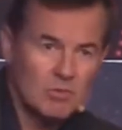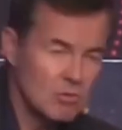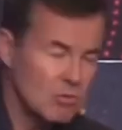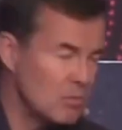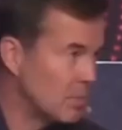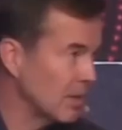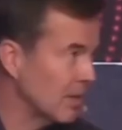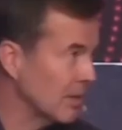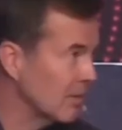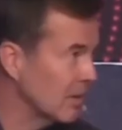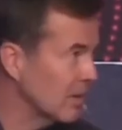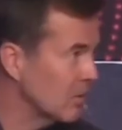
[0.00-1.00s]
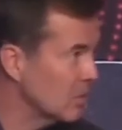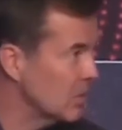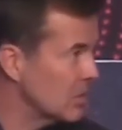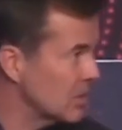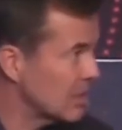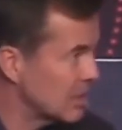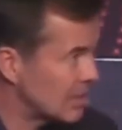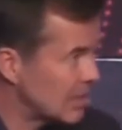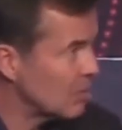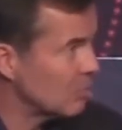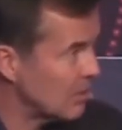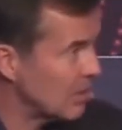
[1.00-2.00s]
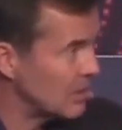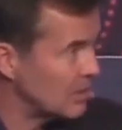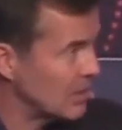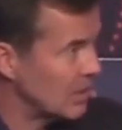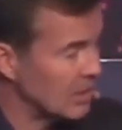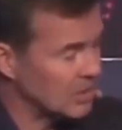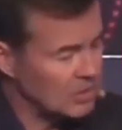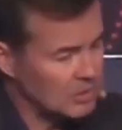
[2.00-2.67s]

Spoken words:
Nobody, right? We just accept these things.